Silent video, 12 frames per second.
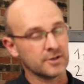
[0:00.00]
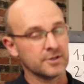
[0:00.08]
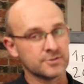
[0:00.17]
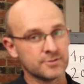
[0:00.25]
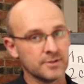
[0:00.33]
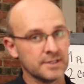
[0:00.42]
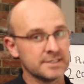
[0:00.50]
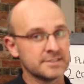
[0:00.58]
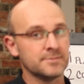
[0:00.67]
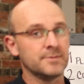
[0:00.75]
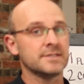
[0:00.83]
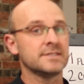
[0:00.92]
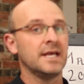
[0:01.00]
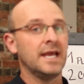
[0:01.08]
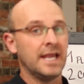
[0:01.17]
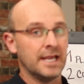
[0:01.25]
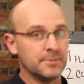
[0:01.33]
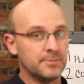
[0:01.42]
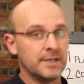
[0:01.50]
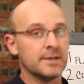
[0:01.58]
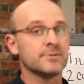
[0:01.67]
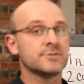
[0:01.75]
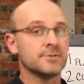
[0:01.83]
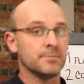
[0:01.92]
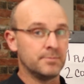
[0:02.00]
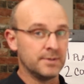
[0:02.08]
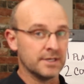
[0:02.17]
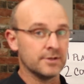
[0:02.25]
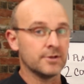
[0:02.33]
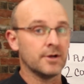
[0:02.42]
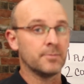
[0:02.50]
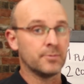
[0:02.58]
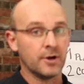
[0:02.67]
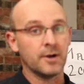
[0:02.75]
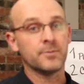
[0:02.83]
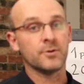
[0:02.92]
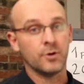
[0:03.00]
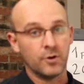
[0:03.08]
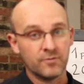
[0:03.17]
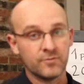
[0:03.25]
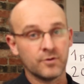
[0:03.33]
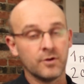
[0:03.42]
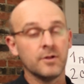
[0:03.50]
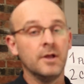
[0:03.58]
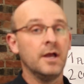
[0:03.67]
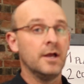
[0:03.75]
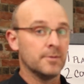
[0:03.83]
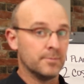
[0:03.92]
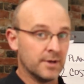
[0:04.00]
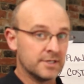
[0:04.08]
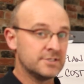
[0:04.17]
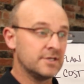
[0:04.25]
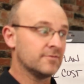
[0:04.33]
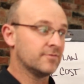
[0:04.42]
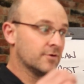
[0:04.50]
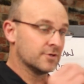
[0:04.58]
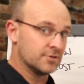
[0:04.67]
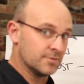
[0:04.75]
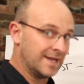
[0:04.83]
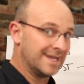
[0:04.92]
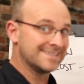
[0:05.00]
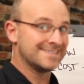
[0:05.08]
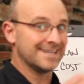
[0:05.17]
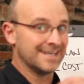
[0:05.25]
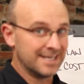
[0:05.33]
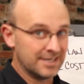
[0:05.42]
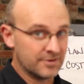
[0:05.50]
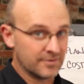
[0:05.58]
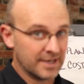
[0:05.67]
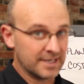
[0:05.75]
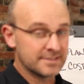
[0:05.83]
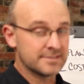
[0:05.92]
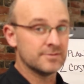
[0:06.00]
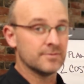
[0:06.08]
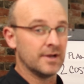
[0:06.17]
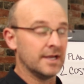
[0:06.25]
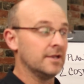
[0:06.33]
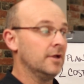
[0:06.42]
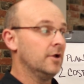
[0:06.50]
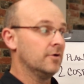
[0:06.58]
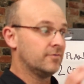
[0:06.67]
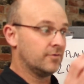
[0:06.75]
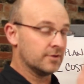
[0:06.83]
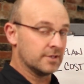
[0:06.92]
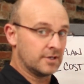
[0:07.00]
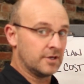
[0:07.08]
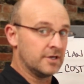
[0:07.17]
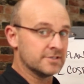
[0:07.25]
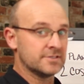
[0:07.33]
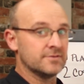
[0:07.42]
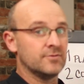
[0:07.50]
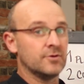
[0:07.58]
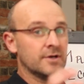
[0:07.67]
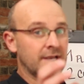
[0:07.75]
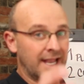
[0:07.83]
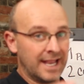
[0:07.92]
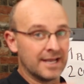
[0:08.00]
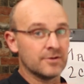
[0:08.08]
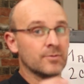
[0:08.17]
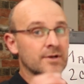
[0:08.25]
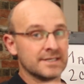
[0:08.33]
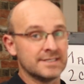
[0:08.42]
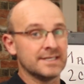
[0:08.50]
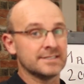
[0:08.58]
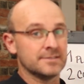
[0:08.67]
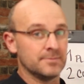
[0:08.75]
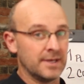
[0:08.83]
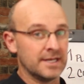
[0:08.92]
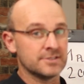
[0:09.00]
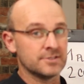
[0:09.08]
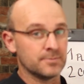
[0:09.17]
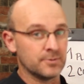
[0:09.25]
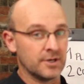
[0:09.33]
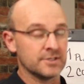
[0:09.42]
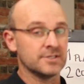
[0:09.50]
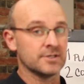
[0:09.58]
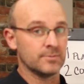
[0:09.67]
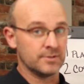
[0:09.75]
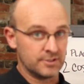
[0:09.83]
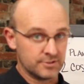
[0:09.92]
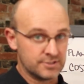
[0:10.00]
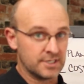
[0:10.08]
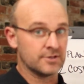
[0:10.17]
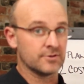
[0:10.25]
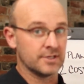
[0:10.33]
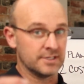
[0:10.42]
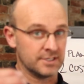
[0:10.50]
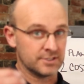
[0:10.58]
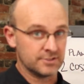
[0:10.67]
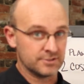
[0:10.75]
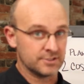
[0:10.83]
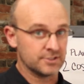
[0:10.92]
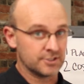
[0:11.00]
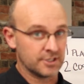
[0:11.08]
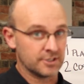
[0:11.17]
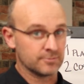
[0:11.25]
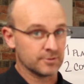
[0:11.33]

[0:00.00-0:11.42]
to control estimates, and be able to build a proper overall budget for directs and indirects, right? For the cost of work and what it takes to manage the project with your general conditions and general